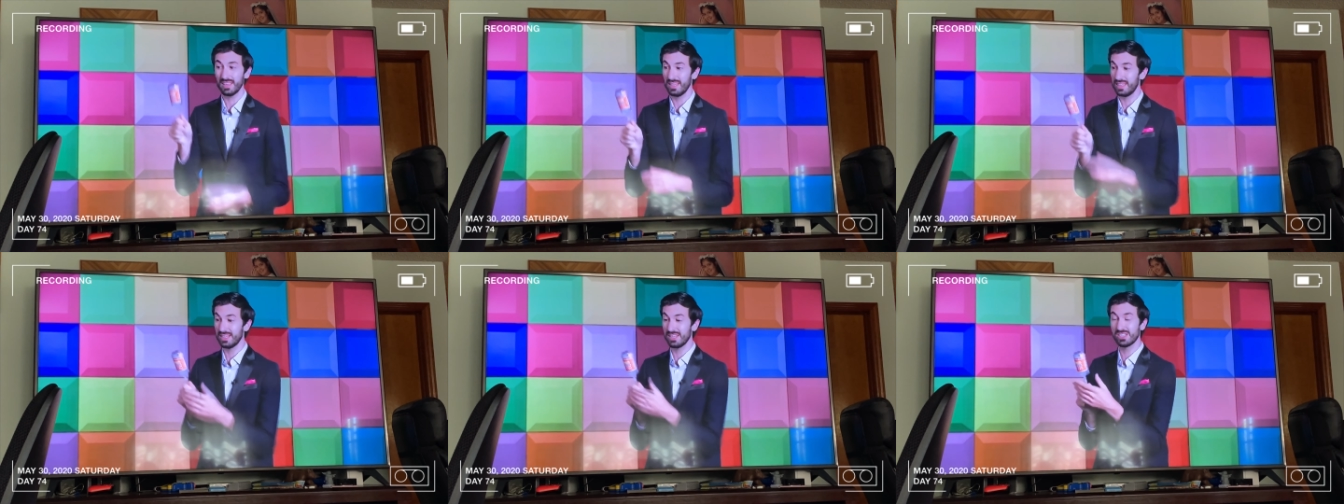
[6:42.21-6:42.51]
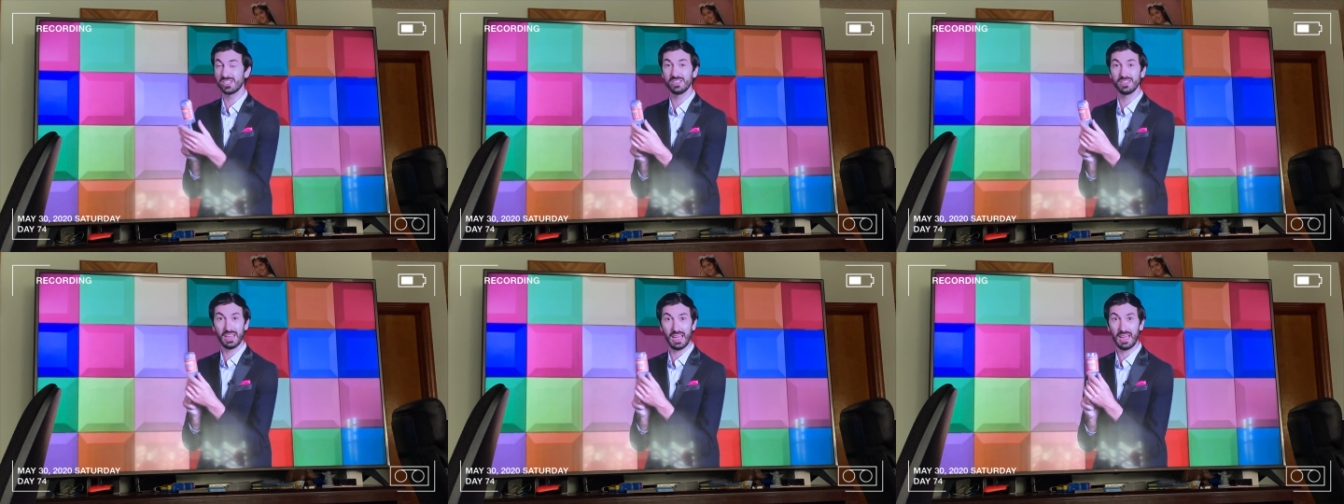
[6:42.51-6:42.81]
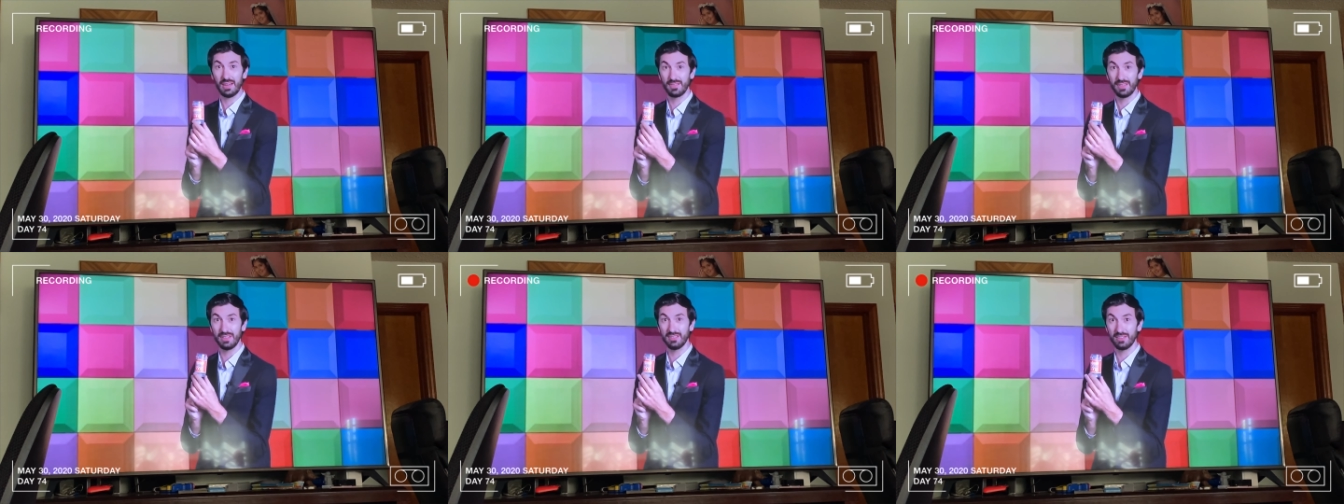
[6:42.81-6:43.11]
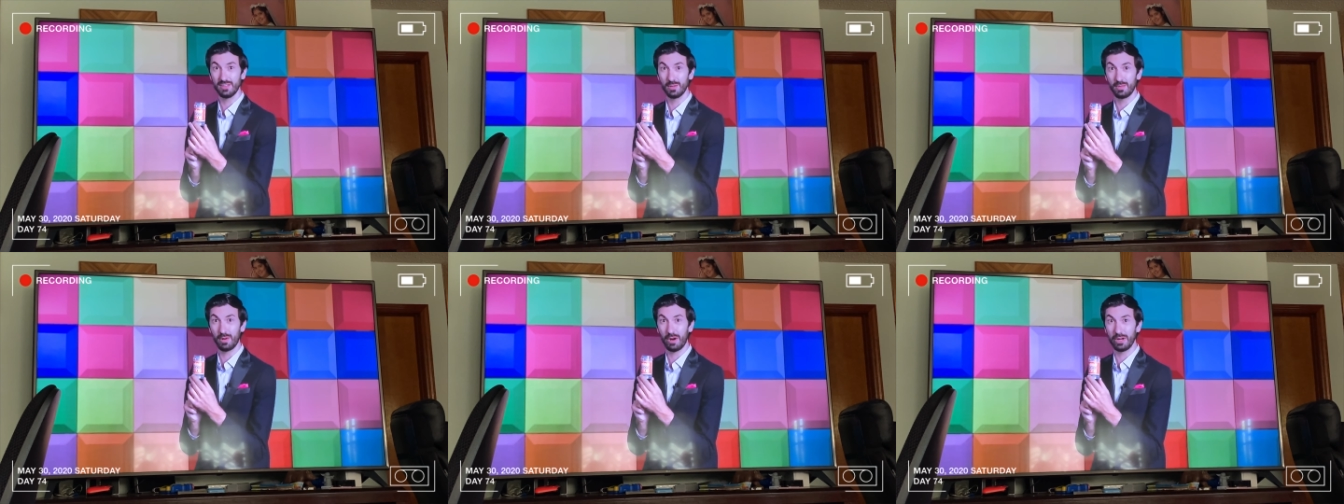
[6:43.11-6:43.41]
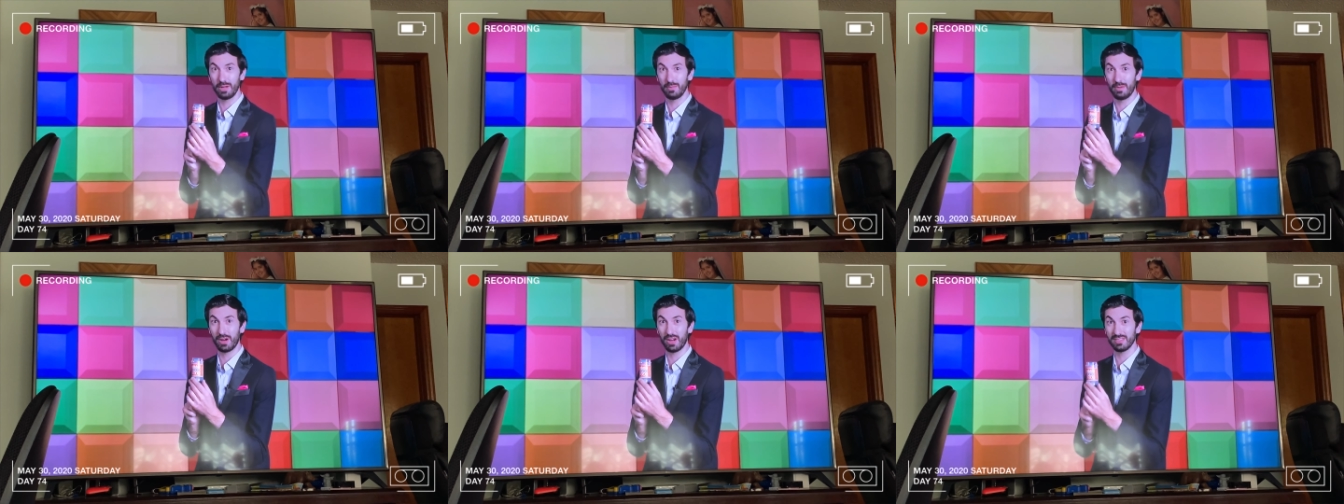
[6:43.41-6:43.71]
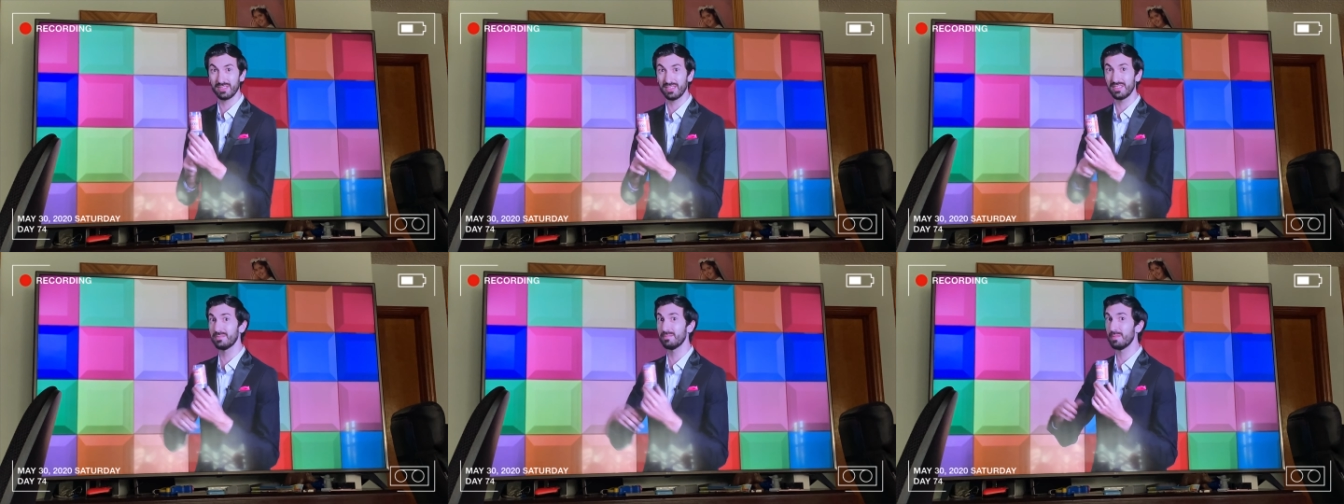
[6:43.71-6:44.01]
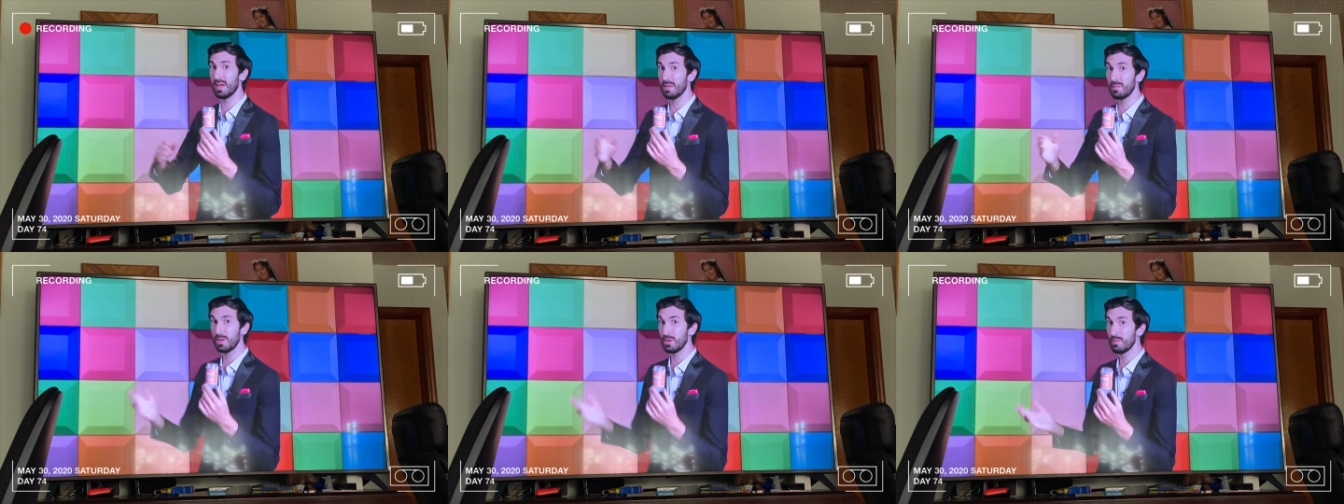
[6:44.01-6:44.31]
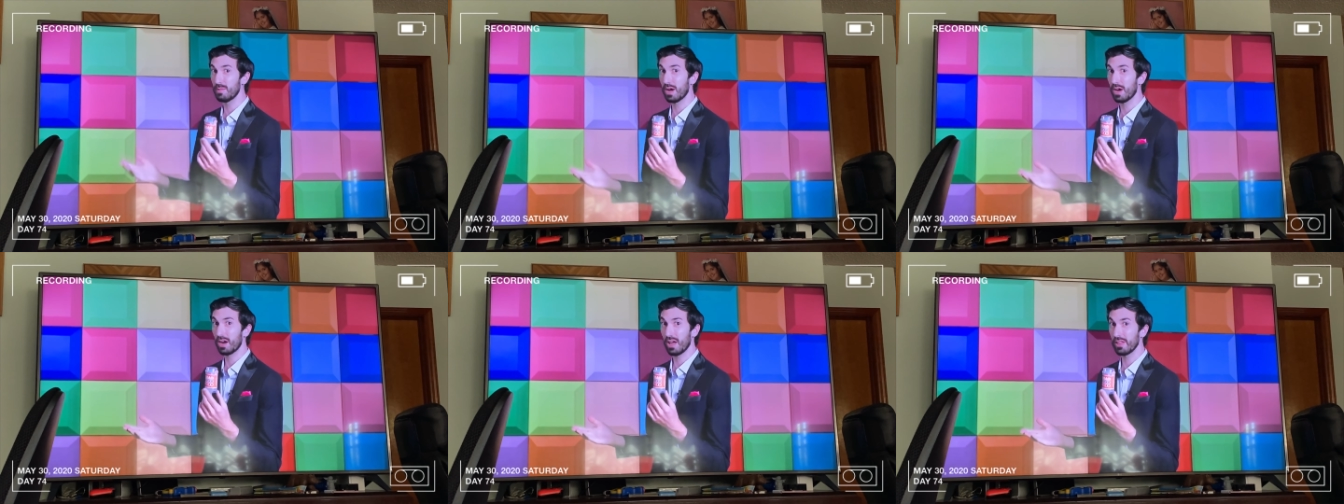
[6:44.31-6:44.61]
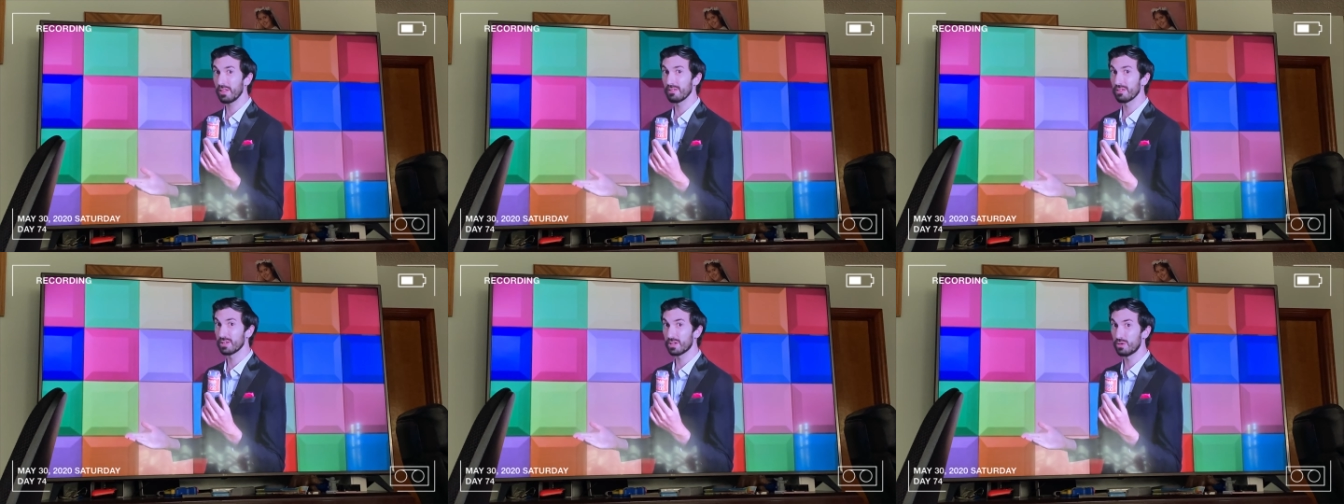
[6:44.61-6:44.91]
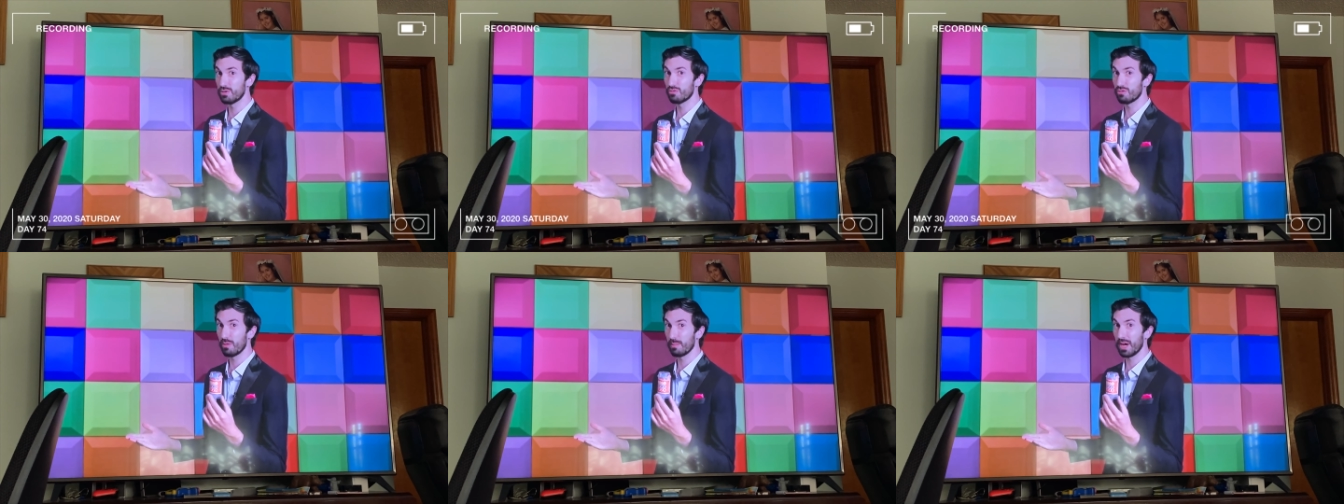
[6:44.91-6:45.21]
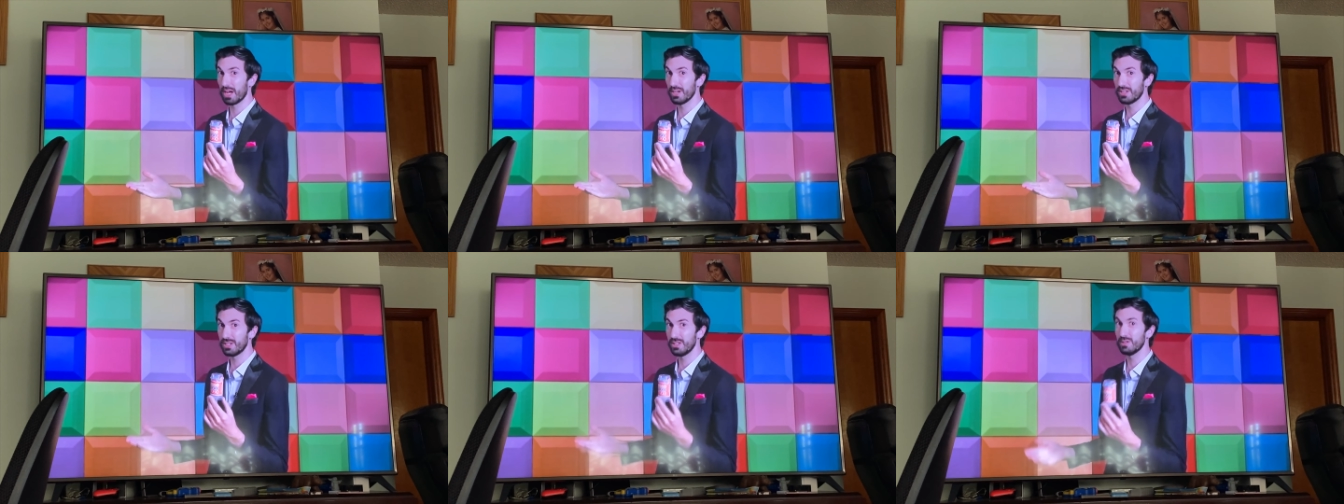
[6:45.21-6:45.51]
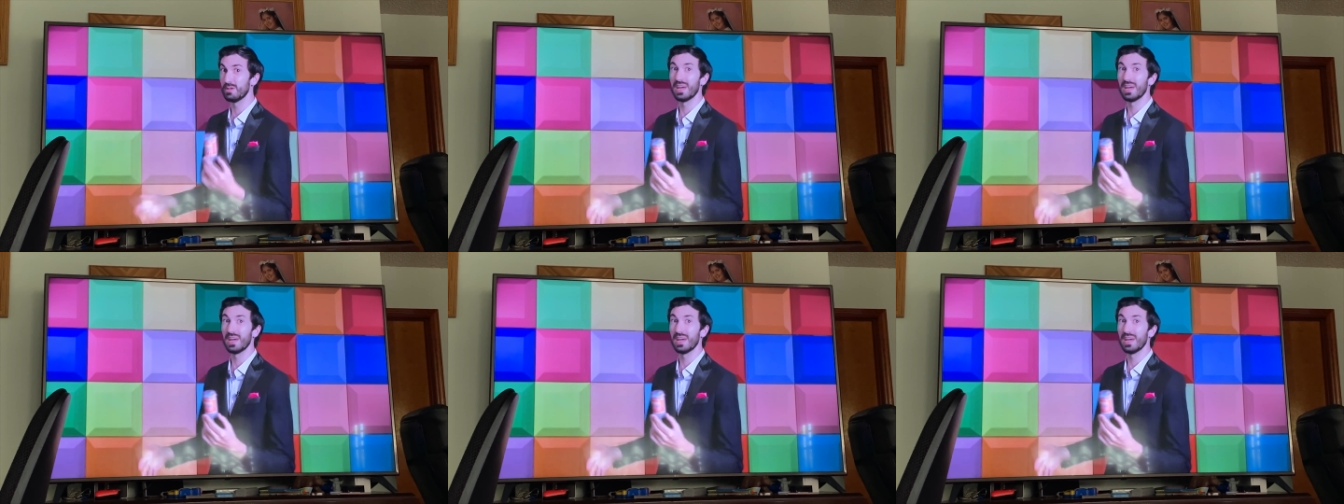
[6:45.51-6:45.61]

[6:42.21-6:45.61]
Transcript: You should have these in your party boxes. Maybe you bought other Acoop Hot too.